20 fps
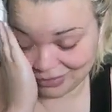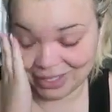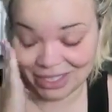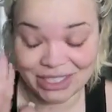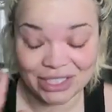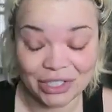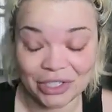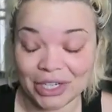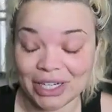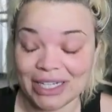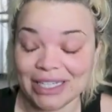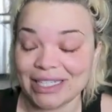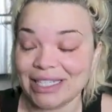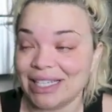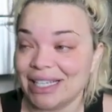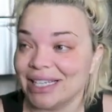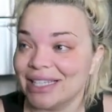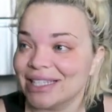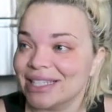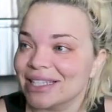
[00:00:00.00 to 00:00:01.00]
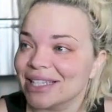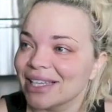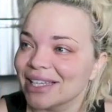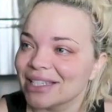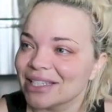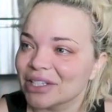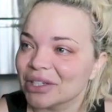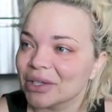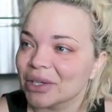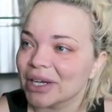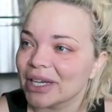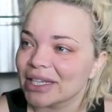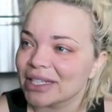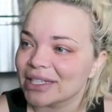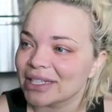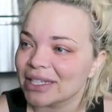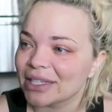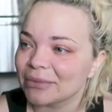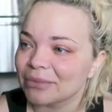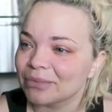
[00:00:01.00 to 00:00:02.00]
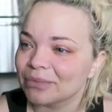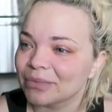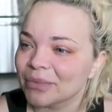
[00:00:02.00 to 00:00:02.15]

It's crazy. It's crazy.